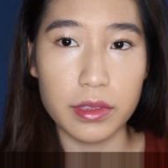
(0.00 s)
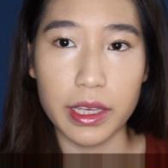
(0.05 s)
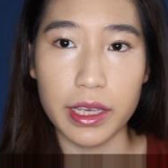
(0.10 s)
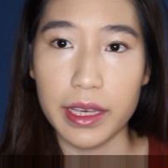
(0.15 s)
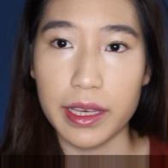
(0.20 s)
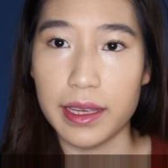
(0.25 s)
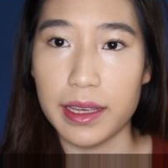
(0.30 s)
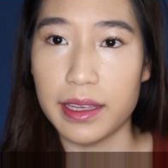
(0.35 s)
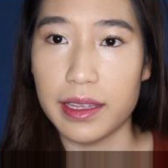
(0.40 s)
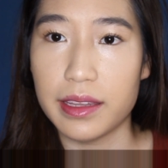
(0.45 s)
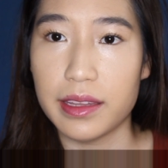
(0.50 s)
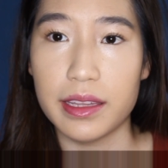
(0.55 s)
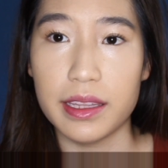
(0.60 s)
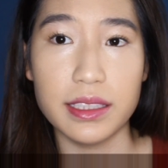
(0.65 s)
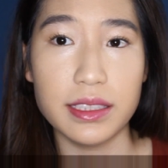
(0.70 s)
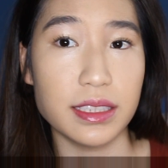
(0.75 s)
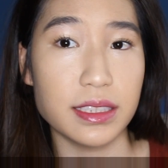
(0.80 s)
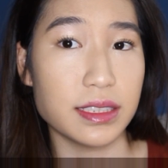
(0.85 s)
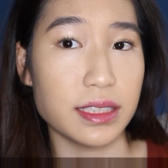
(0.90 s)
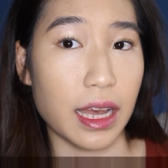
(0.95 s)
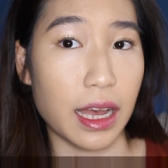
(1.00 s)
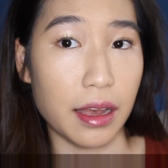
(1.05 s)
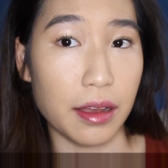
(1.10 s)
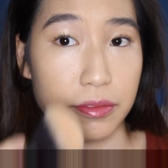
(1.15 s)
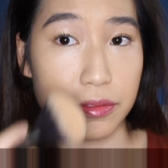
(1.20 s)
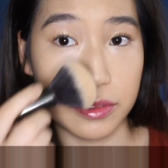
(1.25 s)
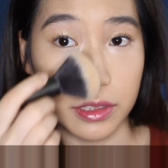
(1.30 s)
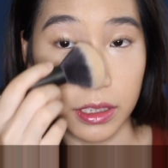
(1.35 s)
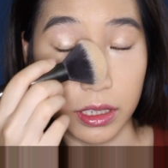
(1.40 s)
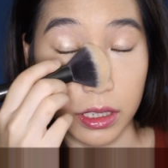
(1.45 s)
And this is
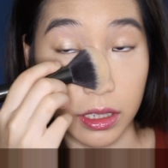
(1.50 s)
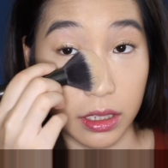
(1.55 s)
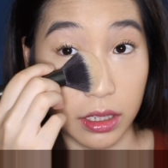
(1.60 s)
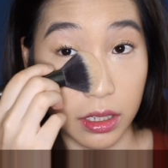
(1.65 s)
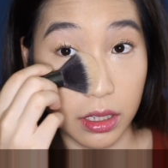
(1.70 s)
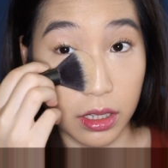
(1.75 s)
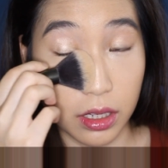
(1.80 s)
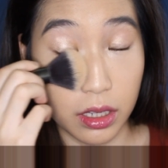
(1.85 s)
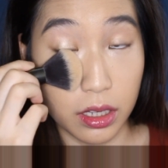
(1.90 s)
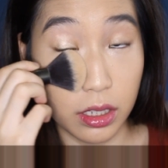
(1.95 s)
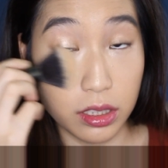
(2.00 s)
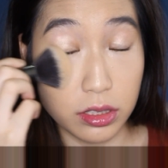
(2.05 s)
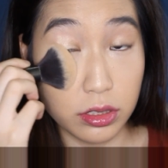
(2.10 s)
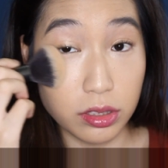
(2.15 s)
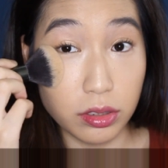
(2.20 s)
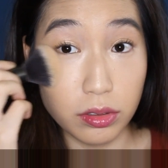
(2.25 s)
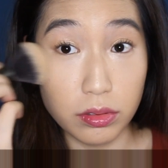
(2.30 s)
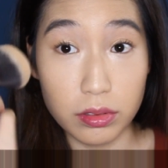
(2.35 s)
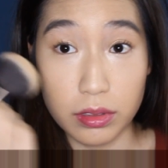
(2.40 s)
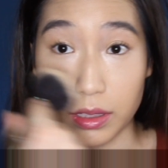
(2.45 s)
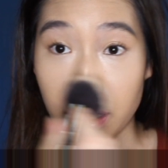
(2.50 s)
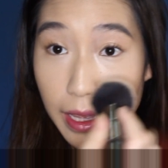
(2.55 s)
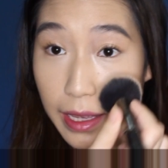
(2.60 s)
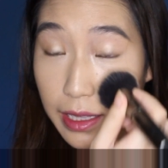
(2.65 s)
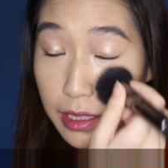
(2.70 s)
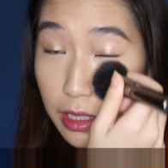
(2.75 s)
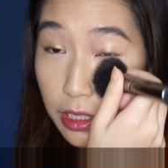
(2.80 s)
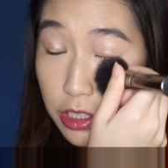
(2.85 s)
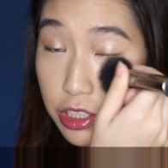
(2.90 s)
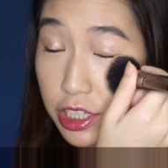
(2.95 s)
after. So
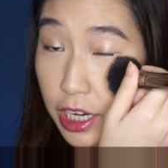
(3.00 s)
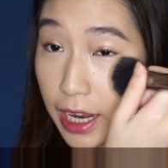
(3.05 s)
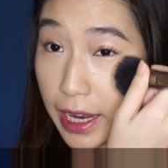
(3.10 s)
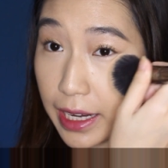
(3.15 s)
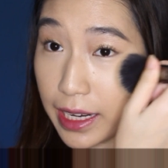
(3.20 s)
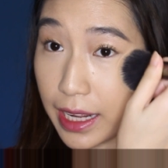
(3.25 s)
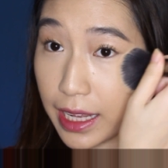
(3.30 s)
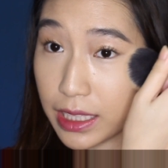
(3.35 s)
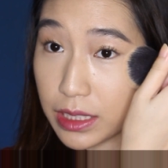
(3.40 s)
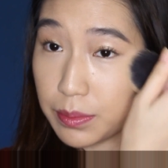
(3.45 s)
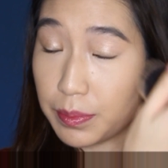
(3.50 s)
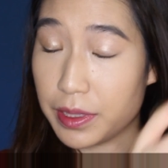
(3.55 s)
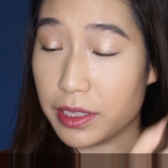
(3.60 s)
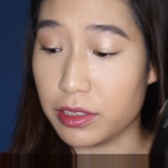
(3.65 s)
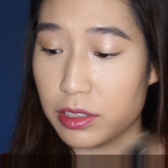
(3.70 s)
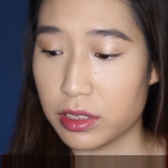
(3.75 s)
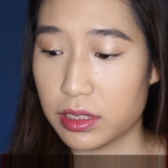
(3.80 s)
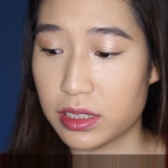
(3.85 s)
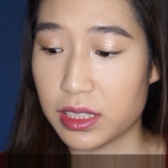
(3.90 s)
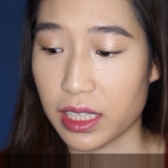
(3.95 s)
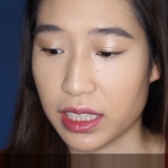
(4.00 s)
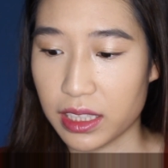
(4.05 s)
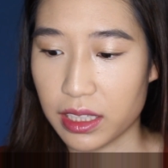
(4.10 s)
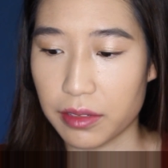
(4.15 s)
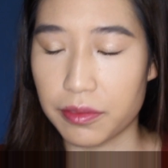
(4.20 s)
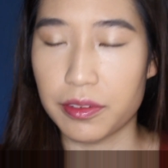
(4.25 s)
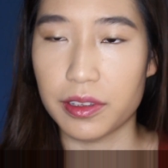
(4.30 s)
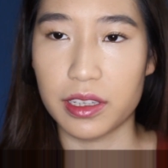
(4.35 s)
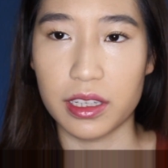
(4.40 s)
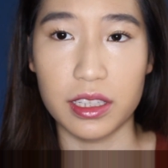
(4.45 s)
like the shine has been
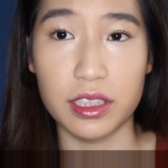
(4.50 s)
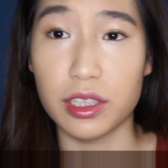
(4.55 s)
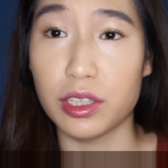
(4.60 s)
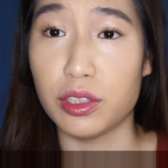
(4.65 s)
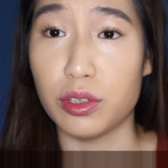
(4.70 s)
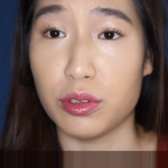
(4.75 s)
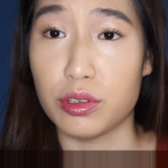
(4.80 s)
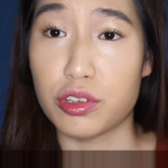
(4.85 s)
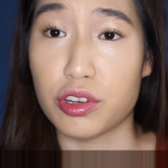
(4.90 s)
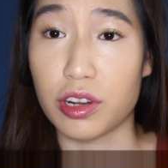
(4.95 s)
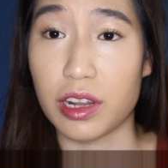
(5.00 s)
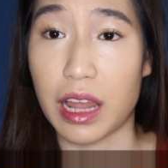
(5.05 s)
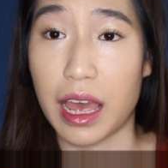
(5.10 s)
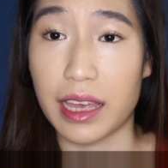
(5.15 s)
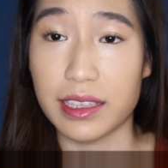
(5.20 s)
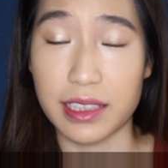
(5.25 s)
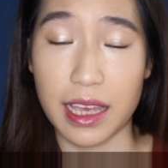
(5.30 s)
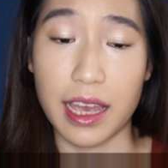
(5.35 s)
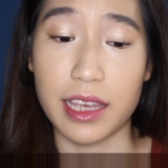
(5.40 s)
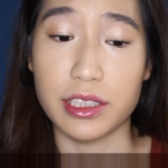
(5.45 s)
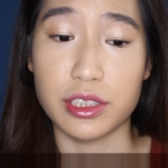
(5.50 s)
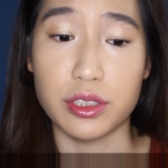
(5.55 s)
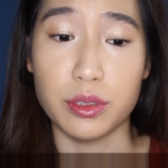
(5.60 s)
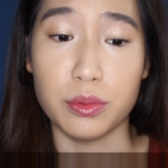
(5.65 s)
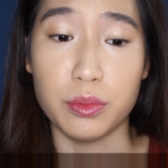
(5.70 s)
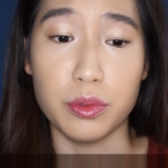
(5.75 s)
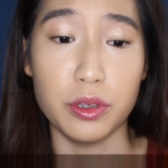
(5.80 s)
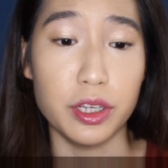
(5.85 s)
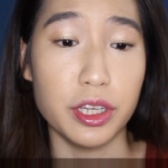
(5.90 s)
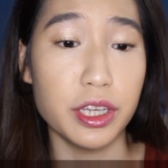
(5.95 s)
significantly neutralized as you
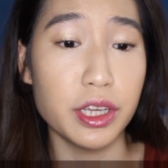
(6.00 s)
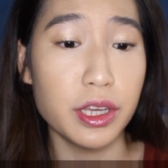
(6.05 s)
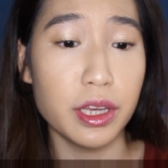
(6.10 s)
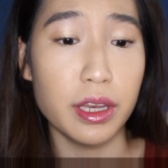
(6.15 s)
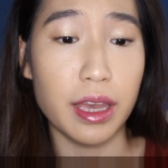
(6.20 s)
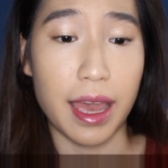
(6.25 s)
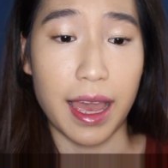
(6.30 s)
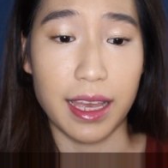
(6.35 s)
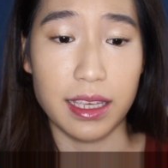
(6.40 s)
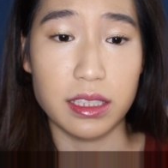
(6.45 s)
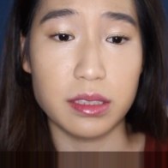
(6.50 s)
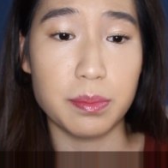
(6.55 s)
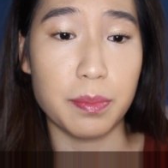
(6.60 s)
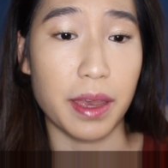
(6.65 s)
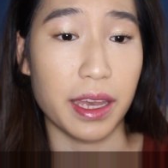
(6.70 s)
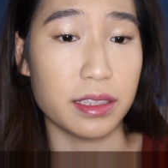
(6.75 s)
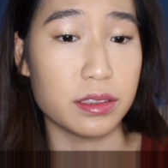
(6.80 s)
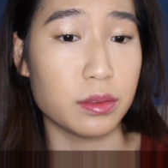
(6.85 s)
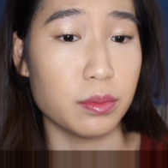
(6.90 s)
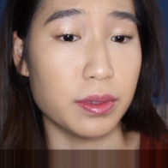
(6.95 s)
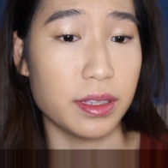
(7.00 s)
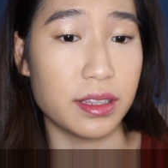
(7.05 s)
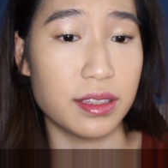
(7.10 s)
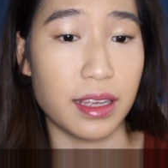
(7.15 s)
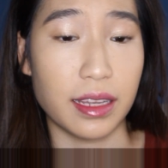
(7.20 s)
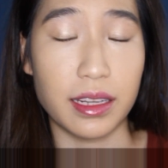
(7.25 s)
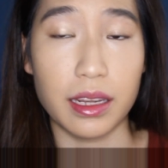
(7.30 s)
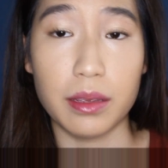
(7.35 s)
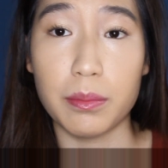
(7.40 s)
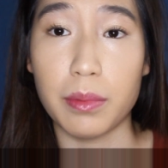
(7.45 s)
would expect with
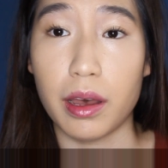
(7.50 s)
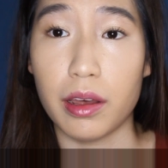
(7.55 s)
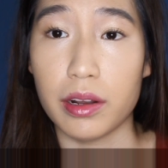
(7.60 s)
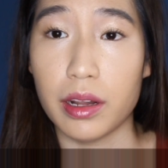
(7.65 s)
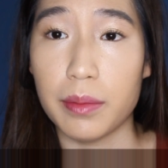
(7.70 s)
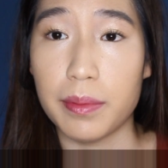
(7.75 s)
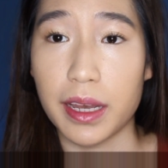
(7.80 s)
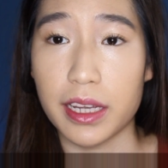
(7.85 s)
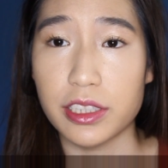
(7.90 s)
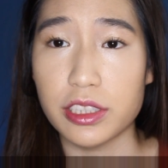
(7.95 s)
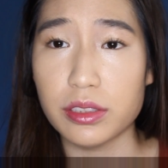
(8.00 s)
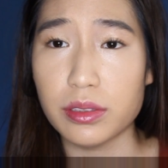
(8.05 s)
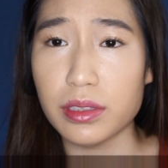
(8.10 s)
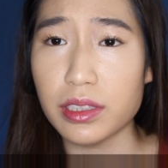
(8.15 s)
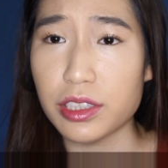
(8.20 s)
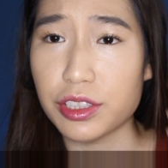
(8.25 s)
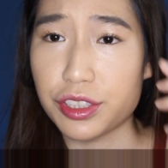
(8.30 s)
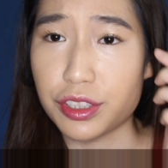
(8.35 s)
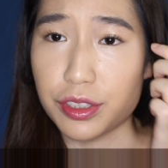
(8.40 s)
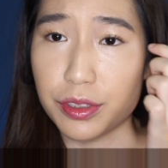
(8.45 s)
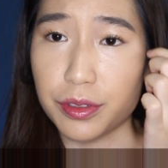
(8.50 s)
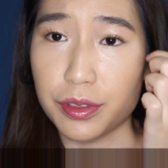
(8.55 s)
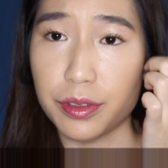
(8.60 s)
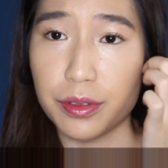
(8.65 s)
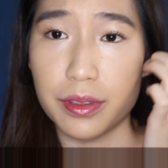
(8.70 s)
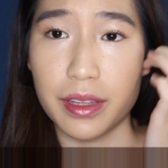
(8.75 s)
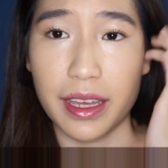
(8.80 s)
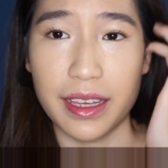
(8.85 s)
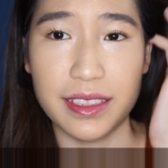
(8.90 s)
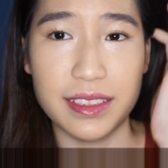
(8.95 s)
setting powder, but I just want to show
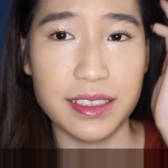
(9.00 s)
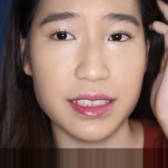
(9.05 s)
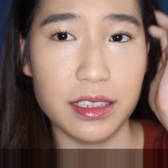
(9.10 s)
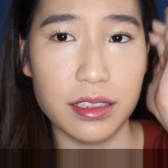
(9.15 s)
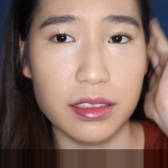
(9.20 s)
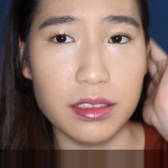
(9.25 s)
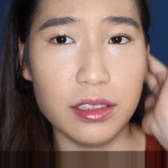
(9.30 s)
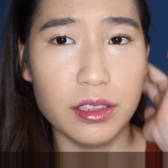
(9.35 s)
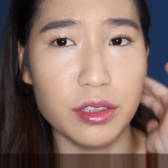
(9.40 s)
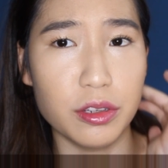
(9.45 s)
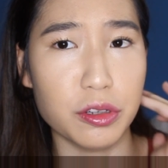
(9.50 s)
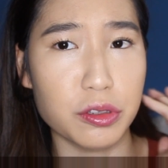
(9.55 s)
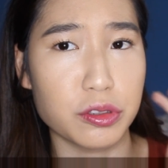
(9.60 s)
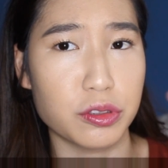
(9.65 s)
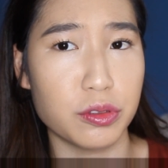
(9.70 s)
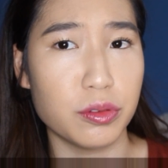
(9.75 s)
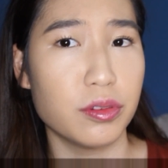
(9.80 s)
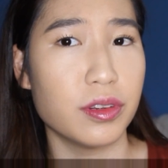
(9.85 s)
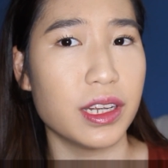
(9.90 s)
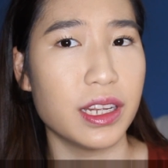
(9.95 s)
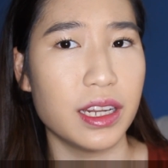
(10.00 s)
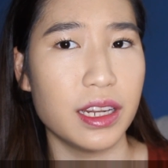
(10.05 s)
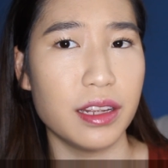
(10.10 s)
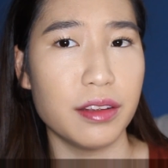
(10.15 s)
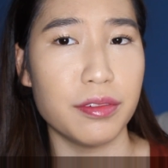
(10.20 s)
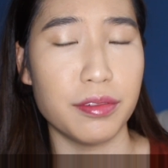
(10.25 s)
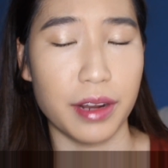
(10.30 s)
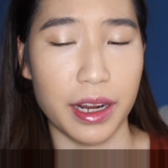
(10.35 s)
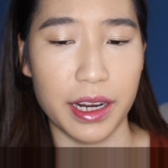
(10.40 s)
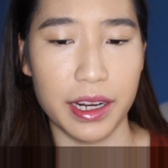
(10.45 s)
you that it still looks really
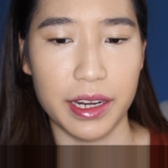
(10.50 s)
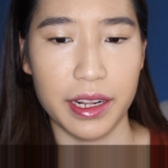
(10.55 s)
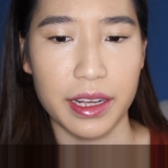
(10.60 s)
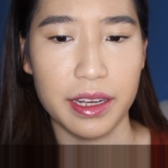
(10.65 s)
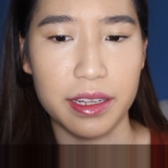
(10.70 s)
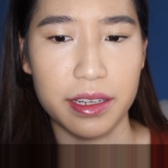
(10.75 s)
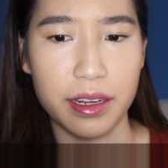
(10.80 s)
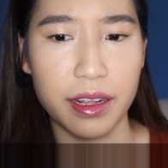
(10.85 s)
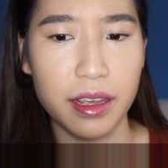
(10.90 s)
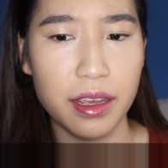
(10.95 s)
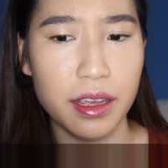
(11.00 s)
radiant